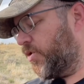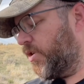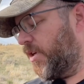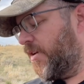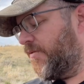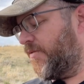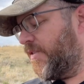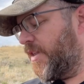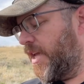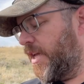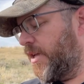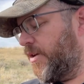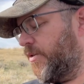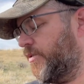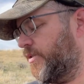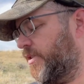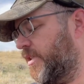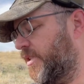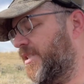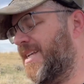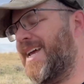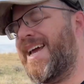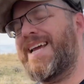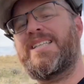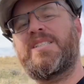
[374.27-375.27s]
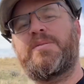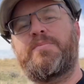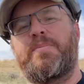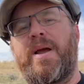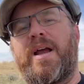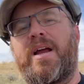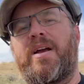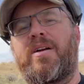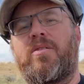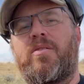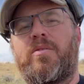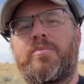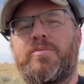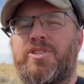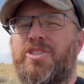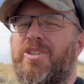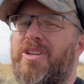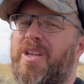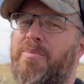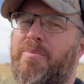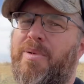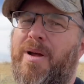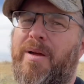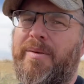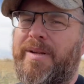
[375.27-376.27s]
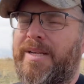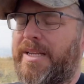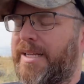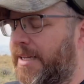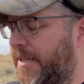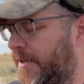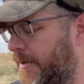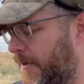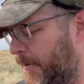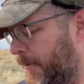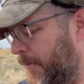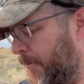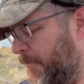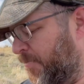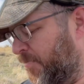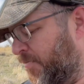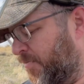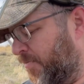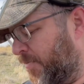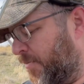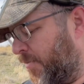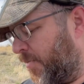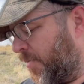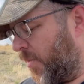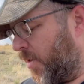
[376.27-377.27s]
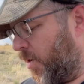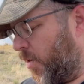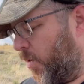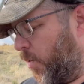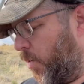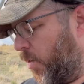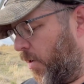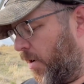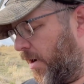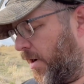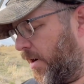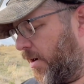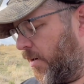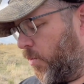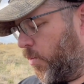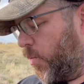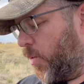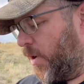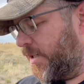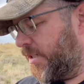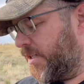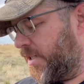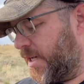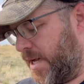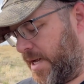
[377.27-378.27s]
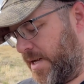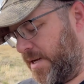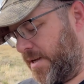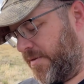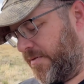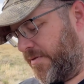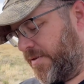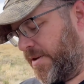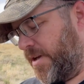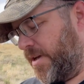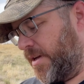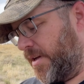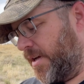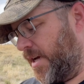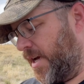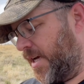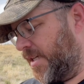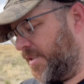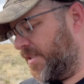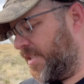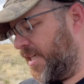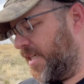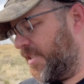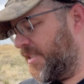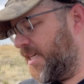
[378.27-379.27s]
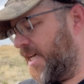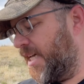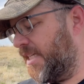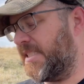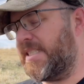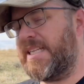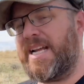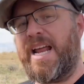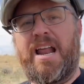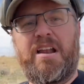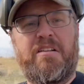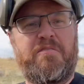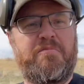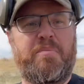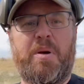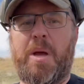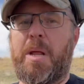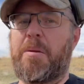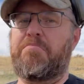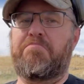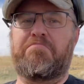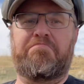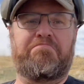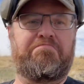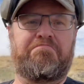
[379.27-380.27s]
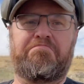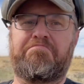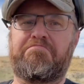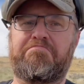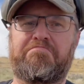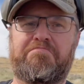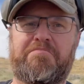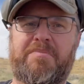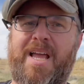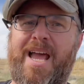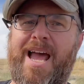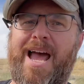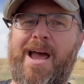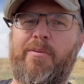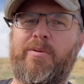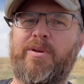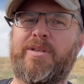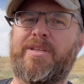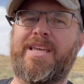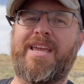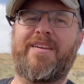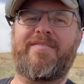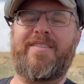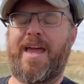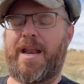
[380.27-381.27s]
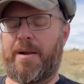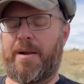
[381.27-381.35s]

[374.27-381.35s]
if they used a test barrel, I'm sure they probably did, or what kind of guns they tested out of, but I would give that